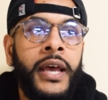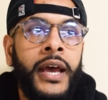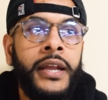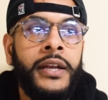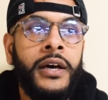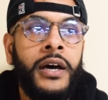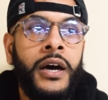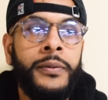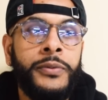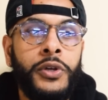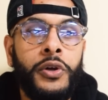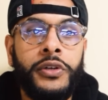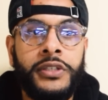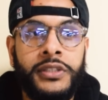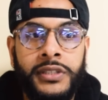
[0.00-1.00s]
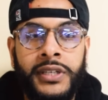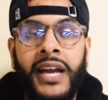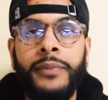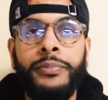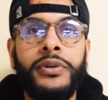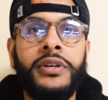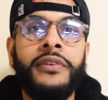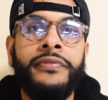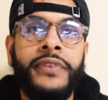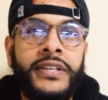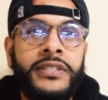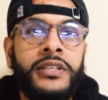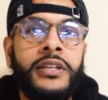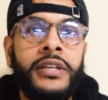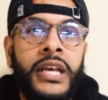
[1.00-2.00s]
and kind of putting a
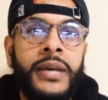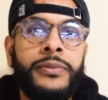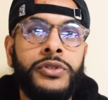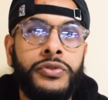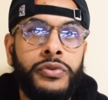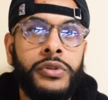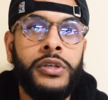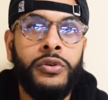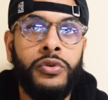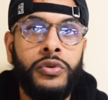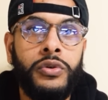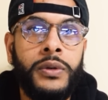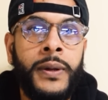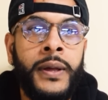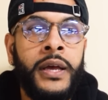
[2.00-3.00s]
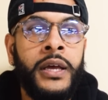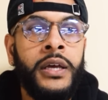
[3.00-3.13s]
face to the name is really cool.